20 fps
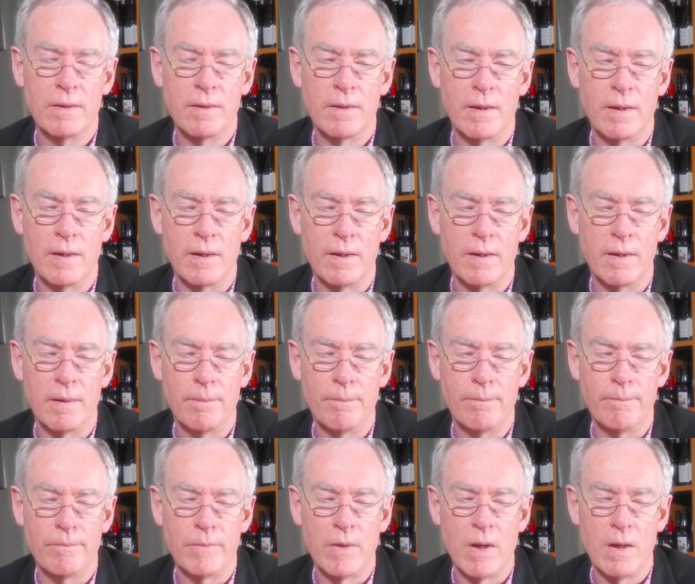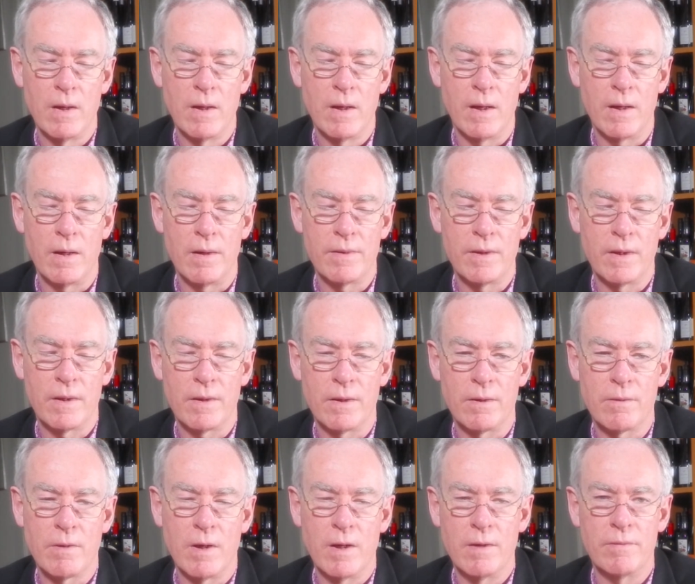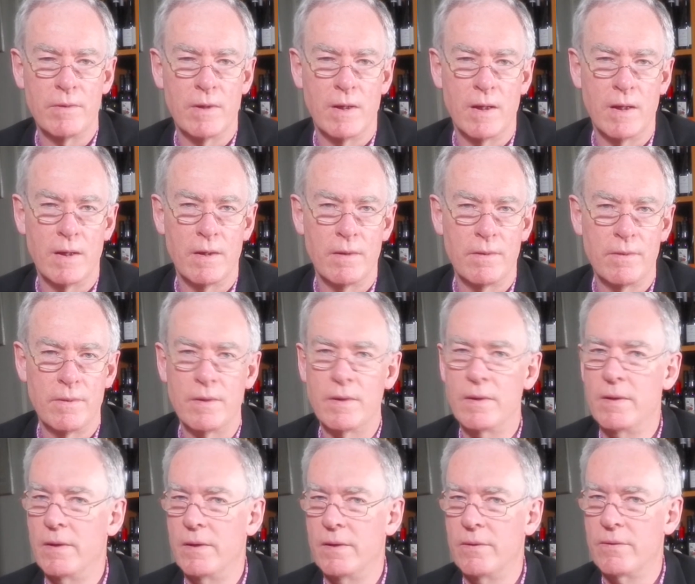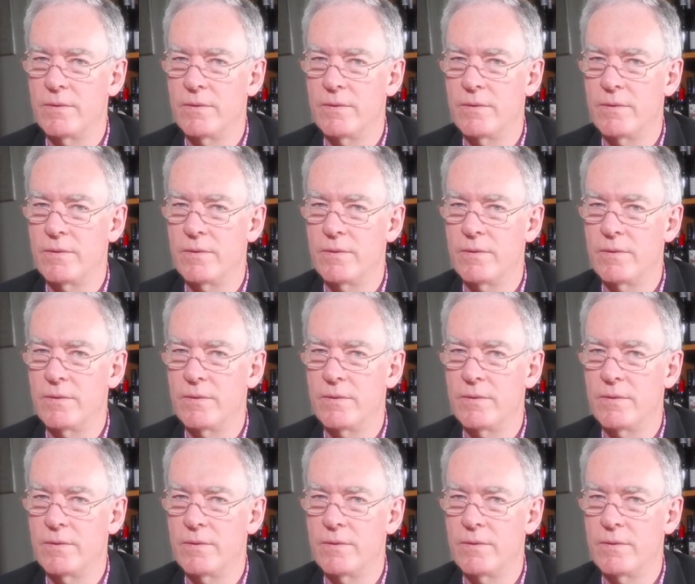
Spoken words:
And I think the graveyard